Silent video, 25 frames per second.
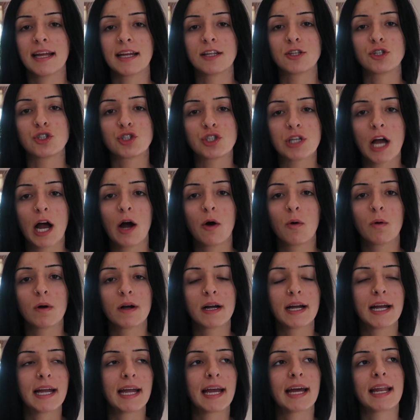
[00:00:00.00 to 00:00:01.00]
and
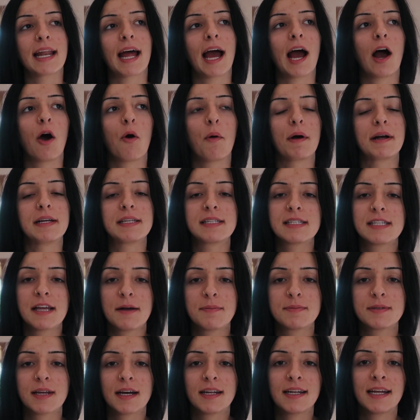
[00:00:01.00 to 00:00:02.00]
showering and how I
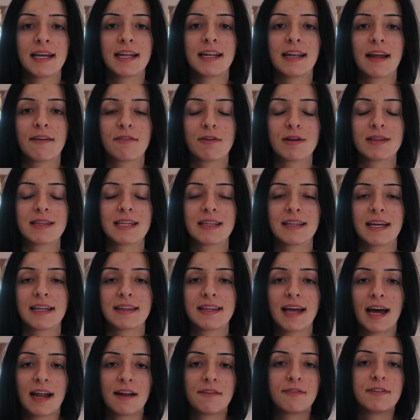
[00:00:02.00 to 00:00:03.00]
slept on it and everything like
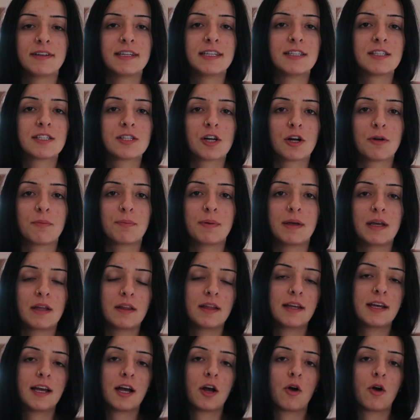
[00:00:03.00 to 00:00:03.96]
that if it did start peeling.